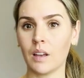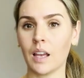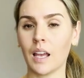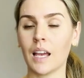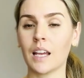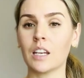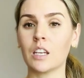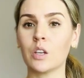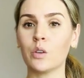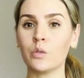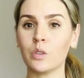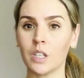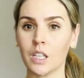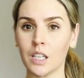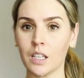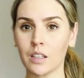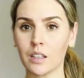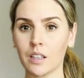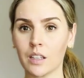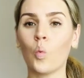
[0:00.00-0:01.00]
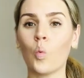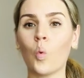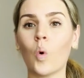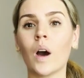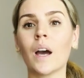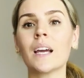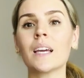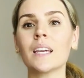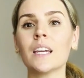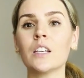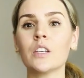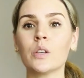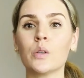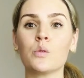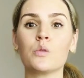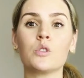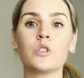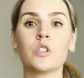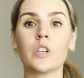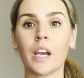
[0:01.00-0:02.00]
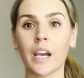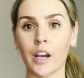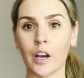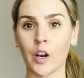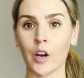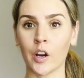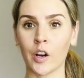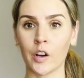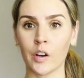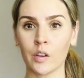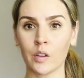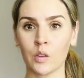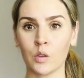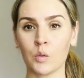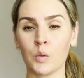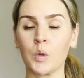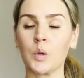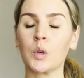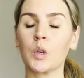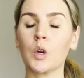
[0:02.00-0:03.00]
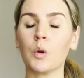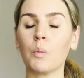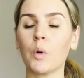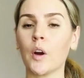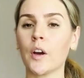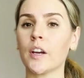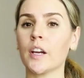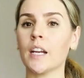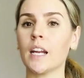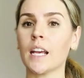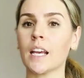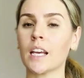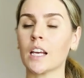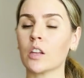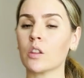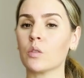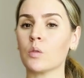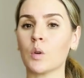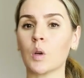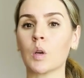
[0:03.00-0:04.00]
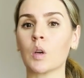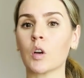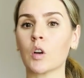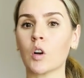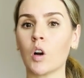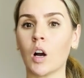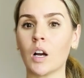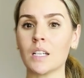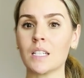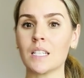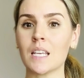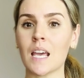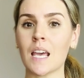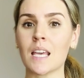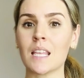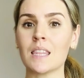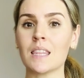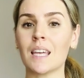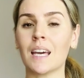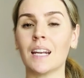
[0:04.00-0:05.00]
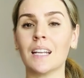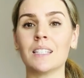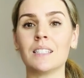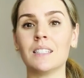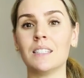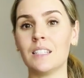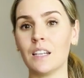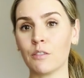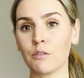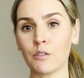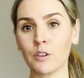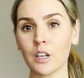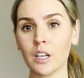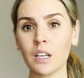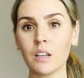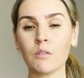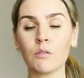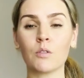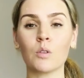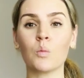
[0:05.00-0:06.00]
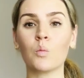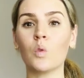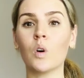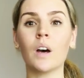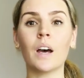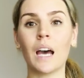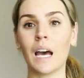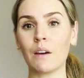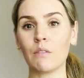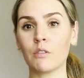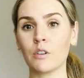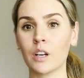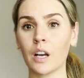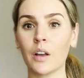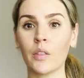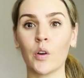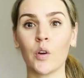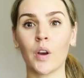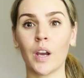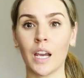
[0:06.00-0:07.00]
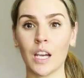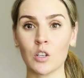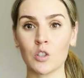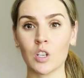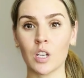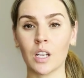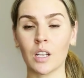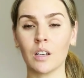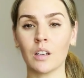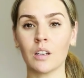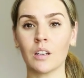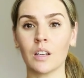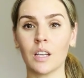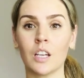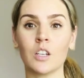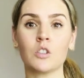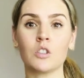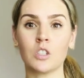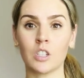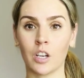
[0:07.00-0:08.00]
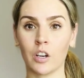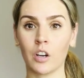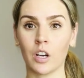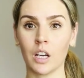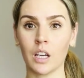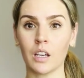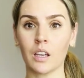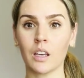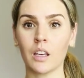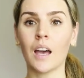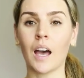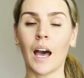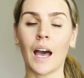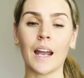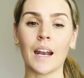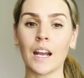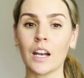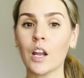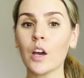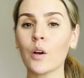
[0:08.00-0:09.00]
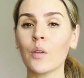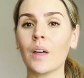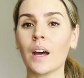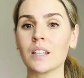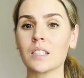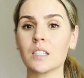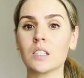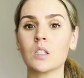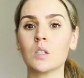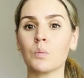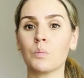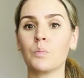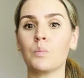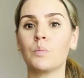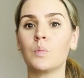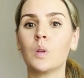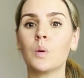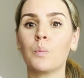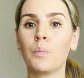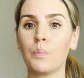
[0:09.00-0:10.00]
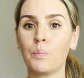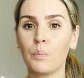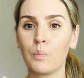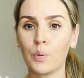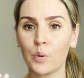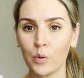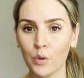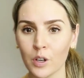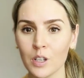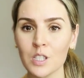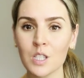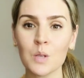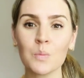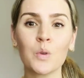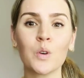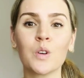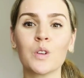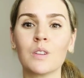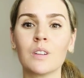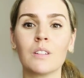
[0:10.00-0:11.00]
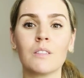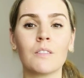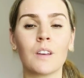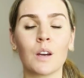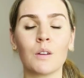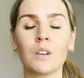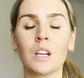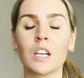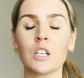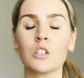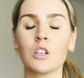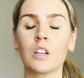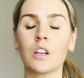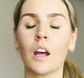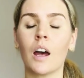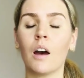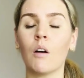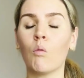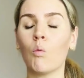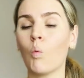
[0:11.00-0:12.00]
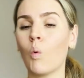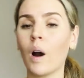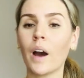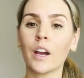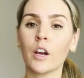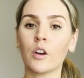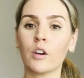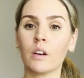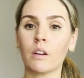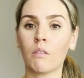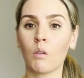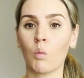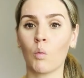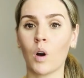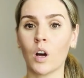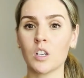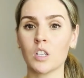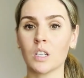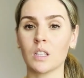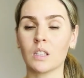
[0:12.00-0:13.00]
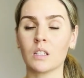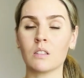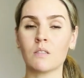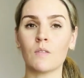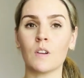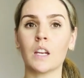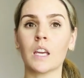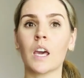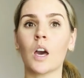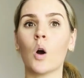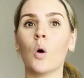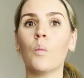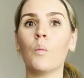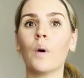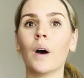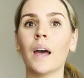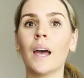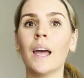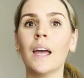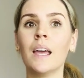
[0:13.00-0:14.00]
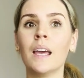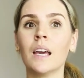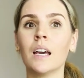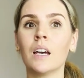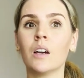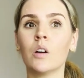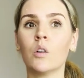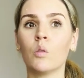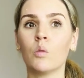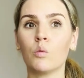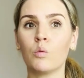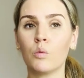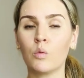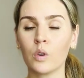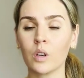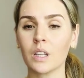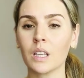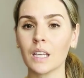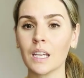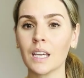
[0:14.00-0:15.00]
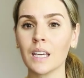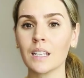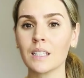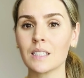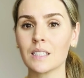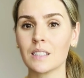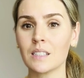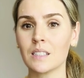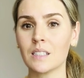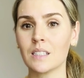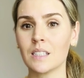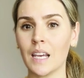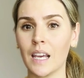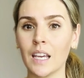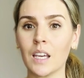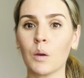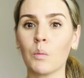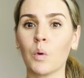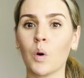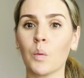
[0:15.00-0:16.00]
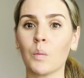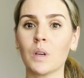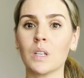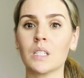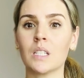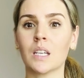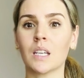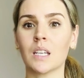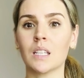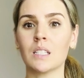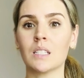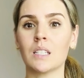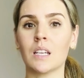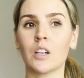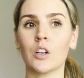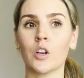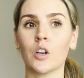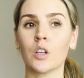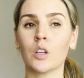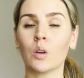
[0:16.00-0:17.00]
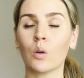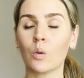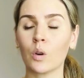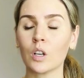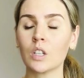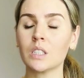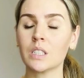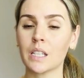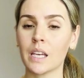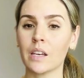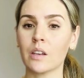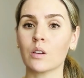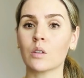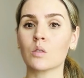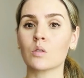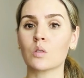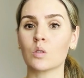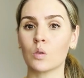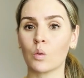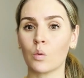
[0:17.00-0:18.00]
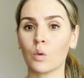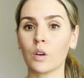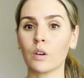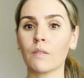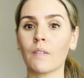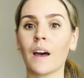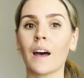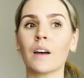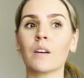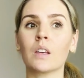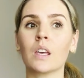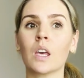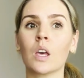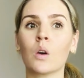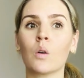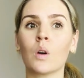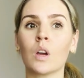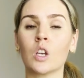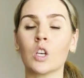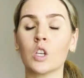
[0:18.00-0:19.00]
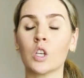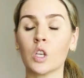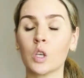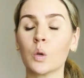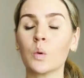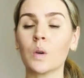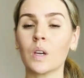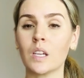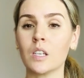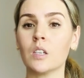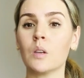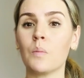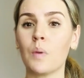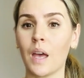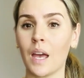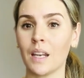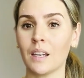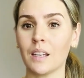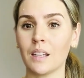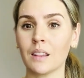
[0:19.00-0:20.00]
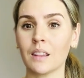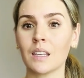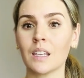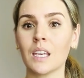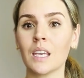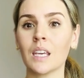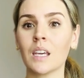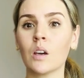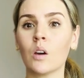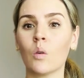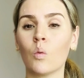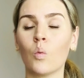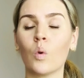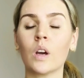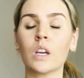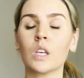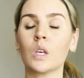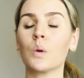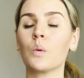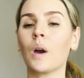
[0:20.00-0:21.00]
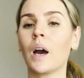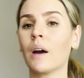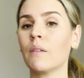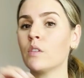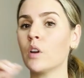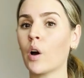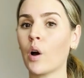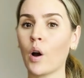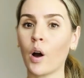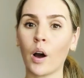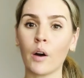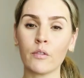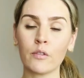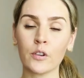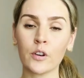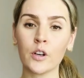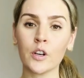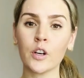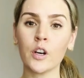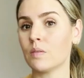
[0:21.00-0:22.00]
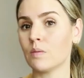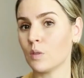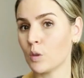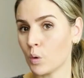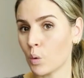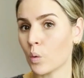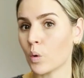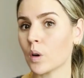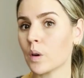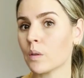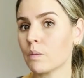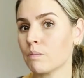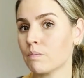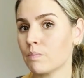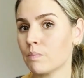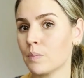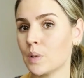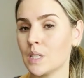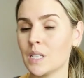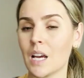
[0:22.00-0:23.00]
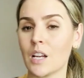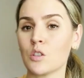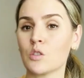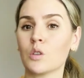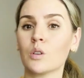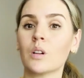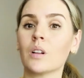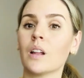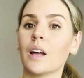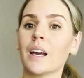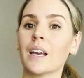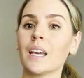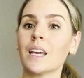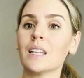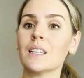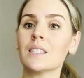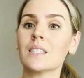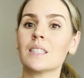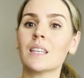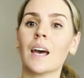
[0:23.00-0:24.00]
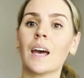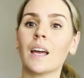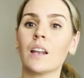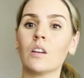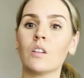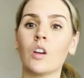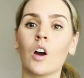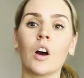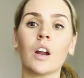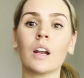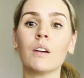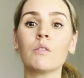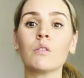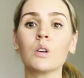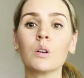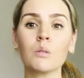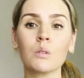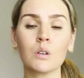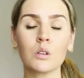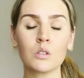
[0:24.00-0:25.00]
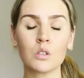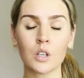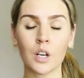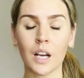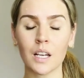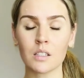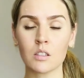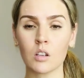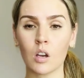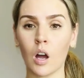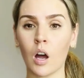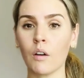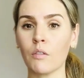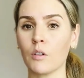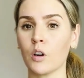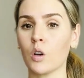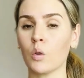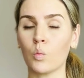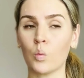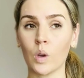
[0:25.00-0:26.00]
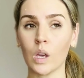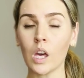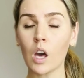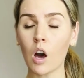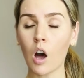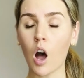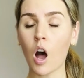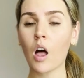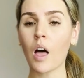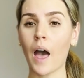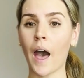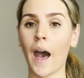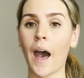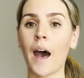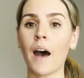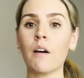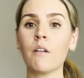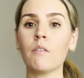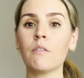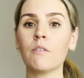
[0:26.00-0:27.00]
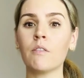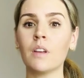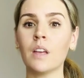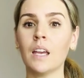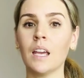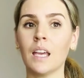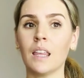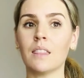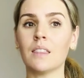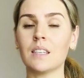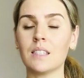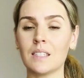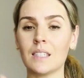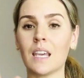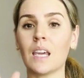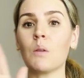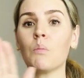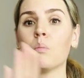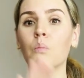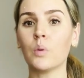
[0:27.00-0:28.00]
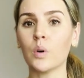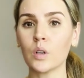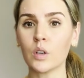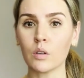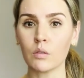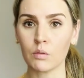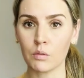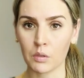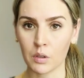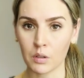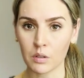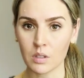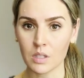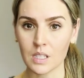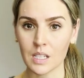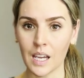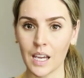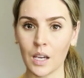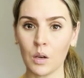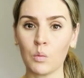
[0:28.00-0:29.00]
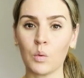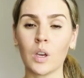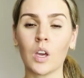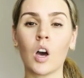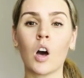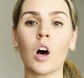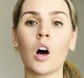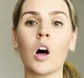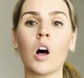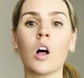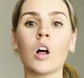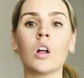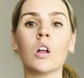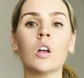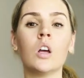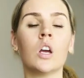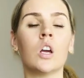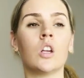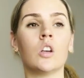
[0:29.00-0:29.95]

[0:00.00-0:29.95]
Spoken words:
and unique? What can you share through your marketing, through your content that is different from what every other agent is sharing? And I know that's the principle and the foundation of why you're even watching this video, but really take a moment to consider your skills, your value, and you independently, what you have to offer your potential clients that not every realtor has to offer. We all have the same book of real estate. We all